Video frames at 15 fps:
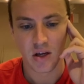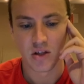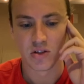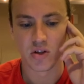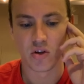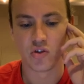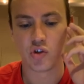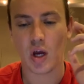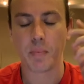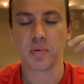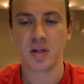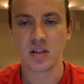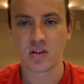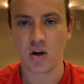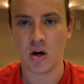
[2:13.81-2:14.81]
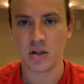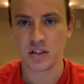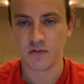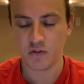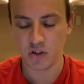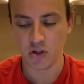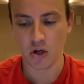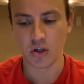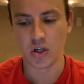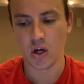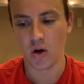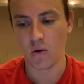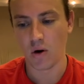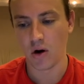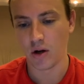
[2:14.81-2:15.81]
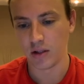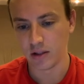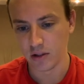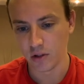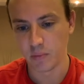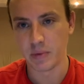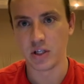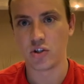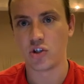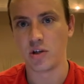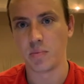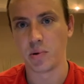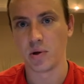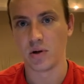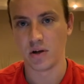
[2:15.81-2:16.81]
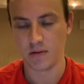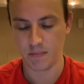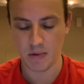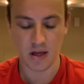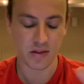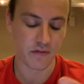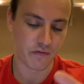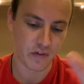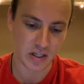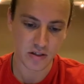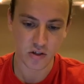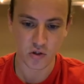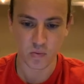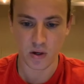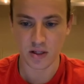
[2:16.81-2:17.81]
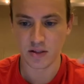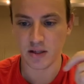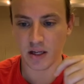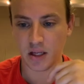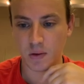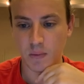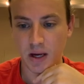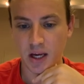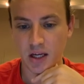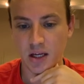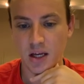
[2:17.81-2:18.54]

So Japanese cards, if you don't know, are a little bit cheaper, the vintage ones anyway,